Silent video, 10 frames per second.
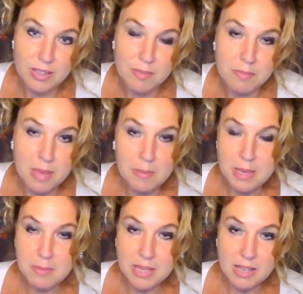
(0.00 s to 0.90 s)
Maybe
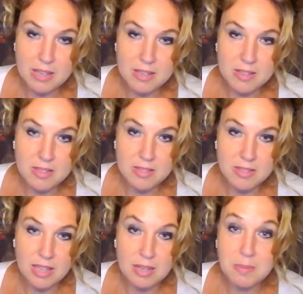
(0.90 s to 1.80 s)
because
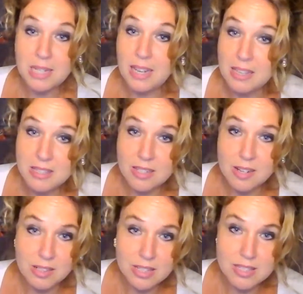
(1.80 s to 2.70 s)
it'd be nice to
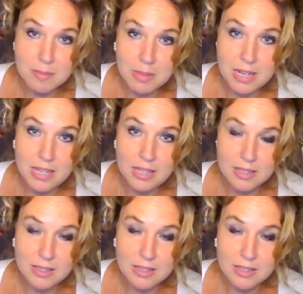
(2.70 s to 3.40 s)
talk to somebody